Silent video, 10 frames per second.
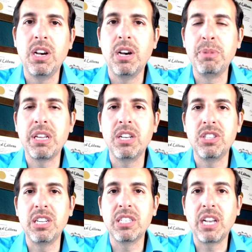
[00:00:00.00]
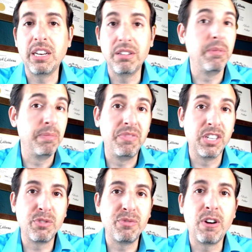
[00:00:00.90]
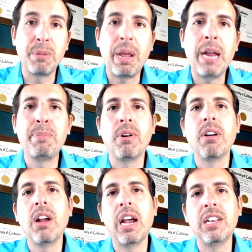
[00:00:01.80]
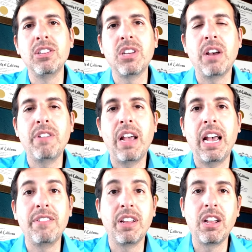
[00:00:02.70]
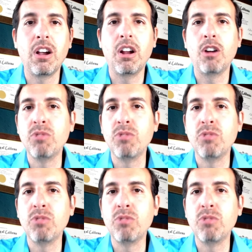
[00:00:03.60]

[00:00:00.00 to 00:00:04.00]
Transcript: Uh, because they cited this very paper as of having uh,